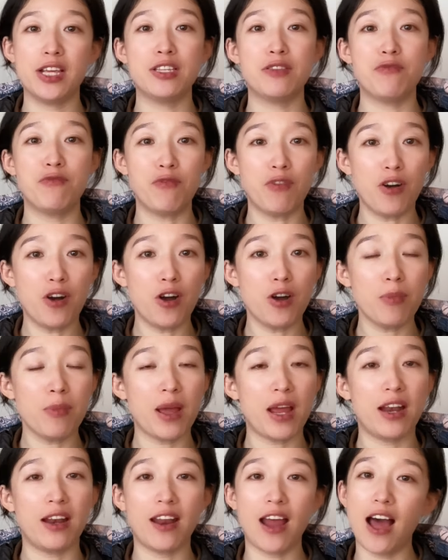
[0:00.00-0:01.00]
is firm
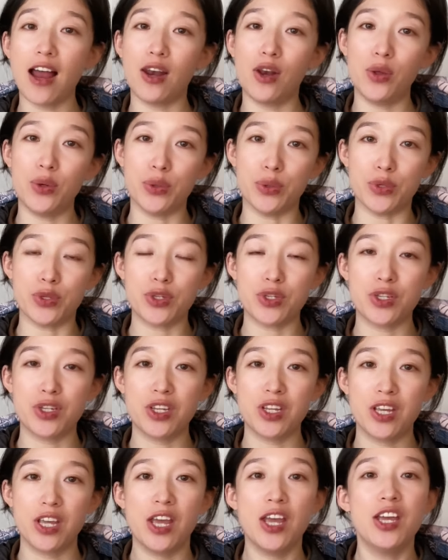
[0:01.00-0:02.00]
and not
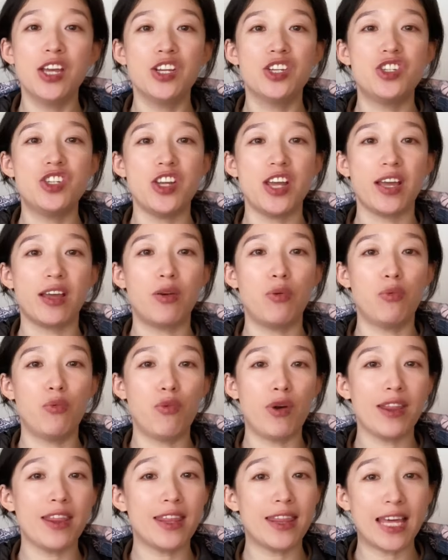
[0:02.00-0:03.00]
loose. Check
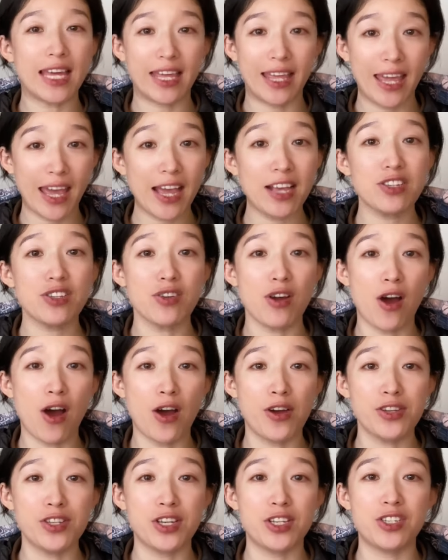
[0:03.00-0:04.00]
whether the gas
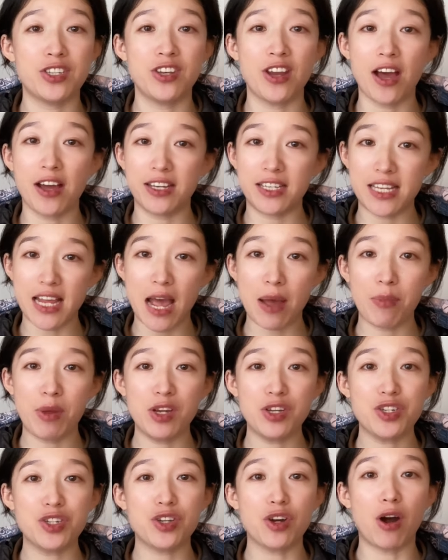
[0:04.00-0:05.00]
hose is not
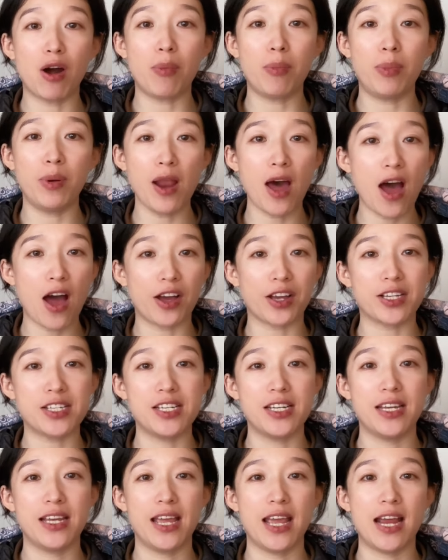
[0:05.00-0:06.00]
damaged or
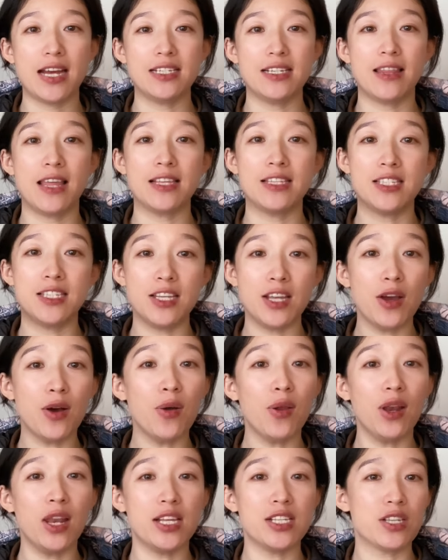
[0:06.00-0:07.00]
blocked, and the
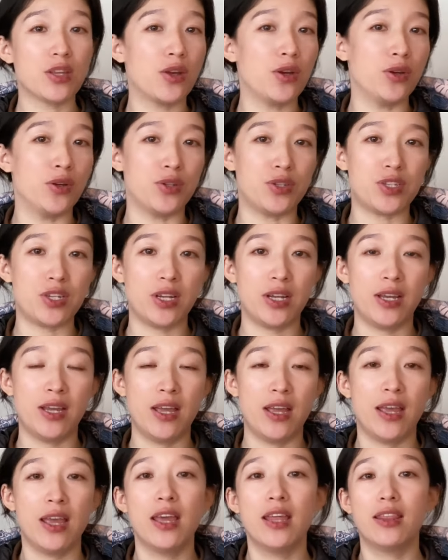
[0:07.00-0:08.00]
seal is good.
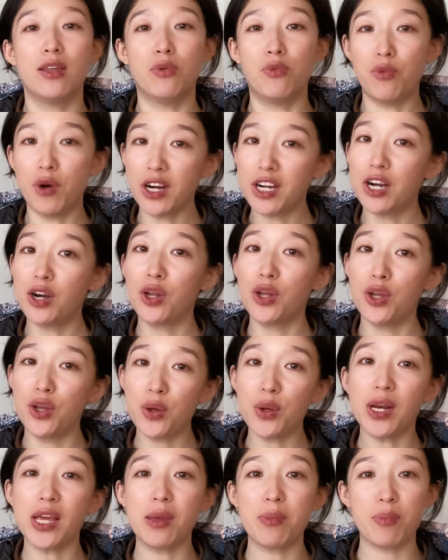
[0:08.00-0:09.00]
The water
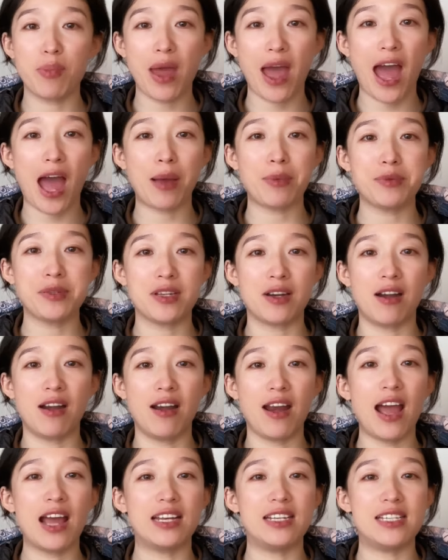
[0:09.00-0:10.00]
cooling pipes
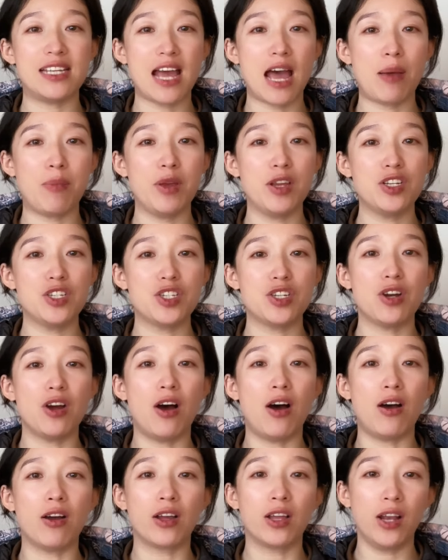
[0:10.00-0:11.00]
are not damaged
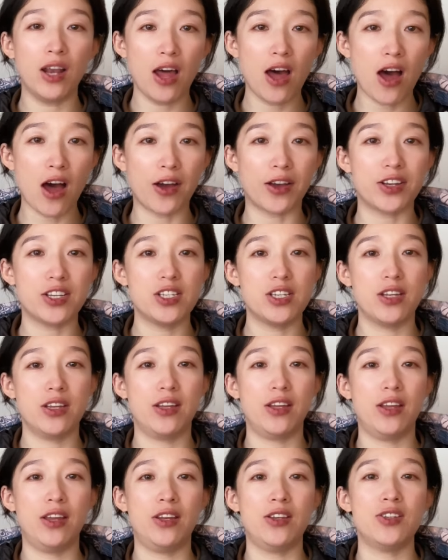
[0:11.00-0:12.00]
or clogged,
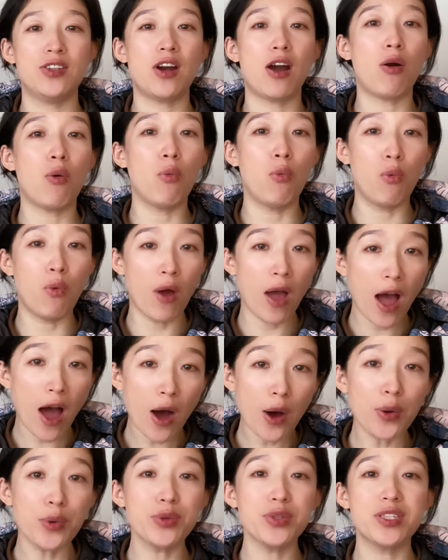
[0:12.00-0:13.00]
and are
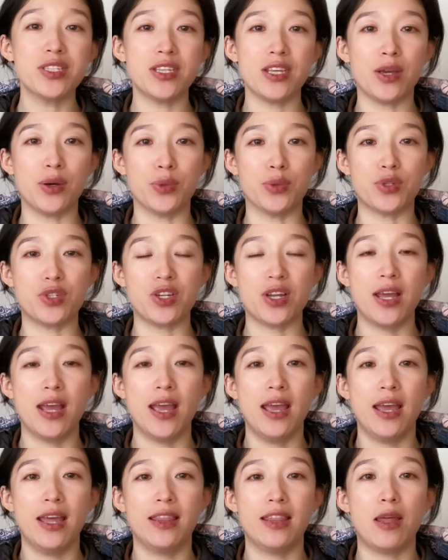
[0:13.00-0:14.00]
well sealed.
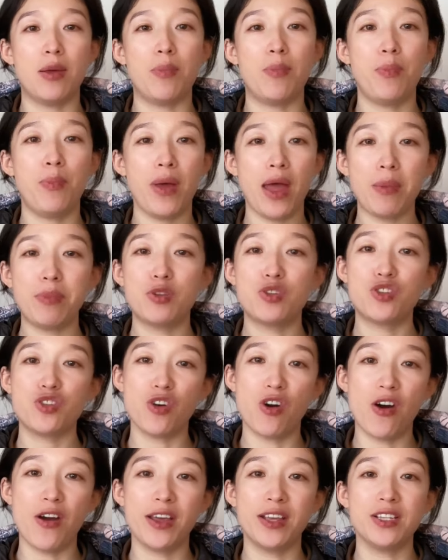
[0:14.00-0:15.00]
The pipe
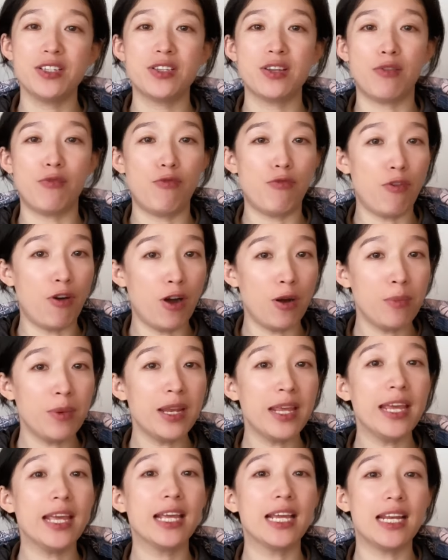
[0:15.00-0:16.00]
joints are
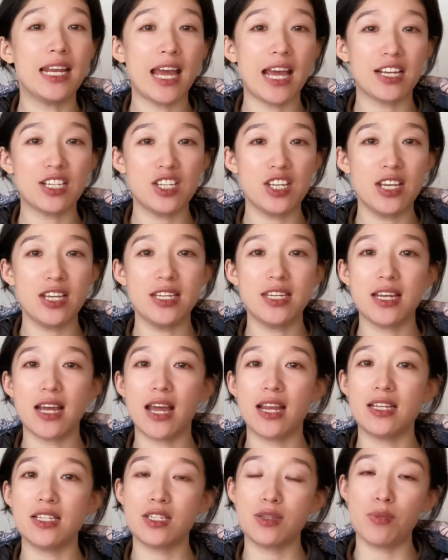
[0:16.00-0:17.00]
firmly connected
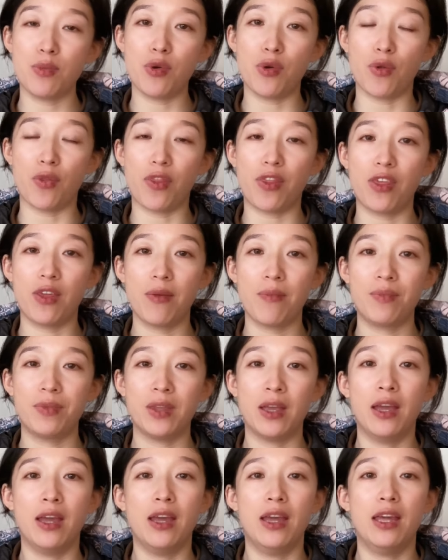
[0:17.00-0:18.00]
and smooth.
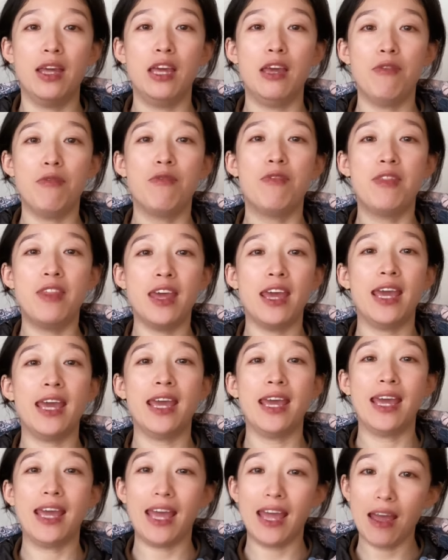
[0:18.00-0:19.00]
If
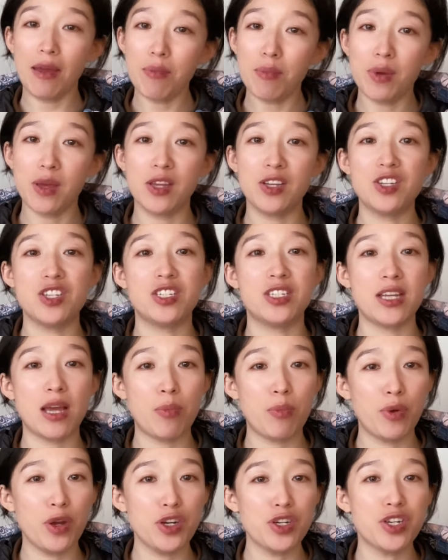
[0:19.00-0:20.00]
the ambient
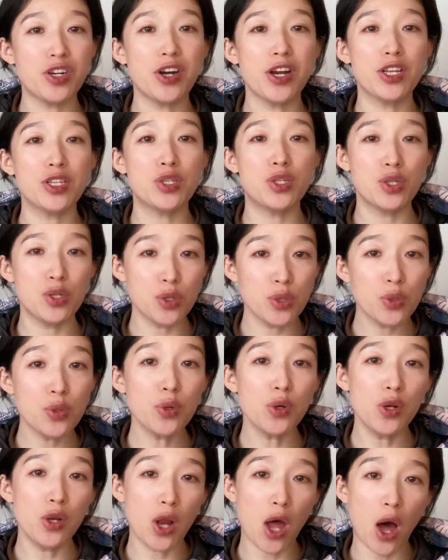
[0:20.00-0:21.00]
temperature is
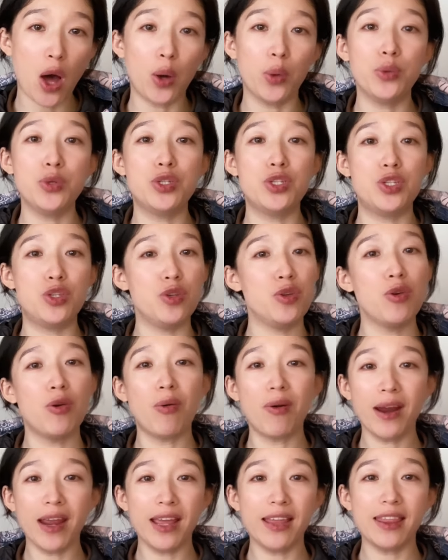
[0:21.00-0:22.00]
too low
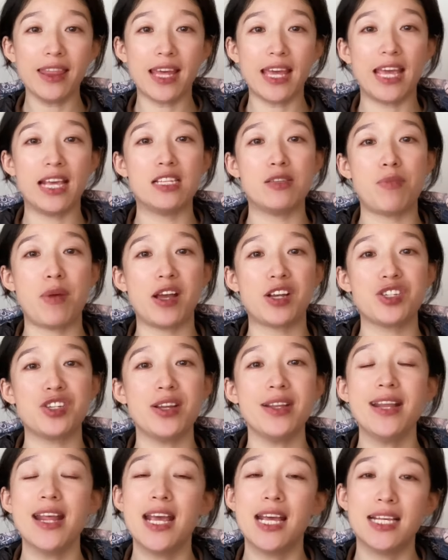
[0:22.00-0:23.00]
during the
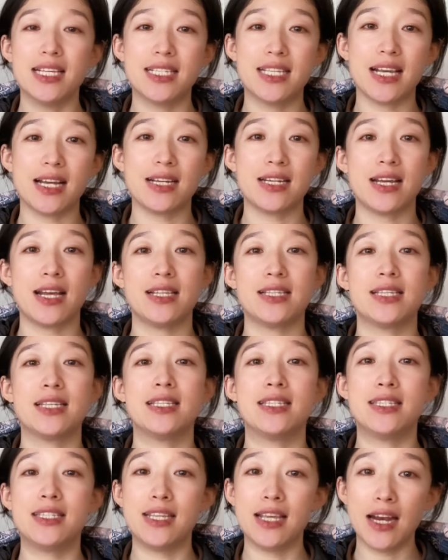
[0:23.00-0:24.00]
inspection, such as
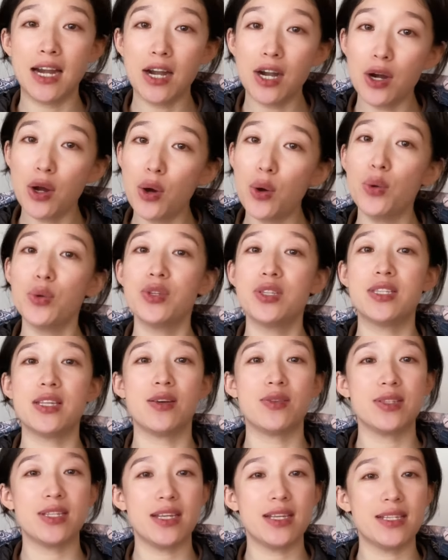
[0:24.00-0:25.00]
0
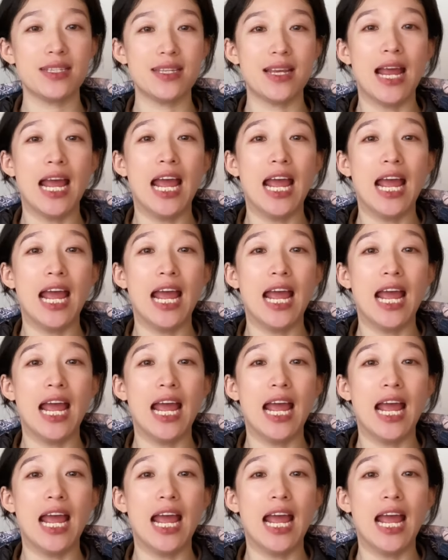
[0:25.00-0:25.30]
Celsius,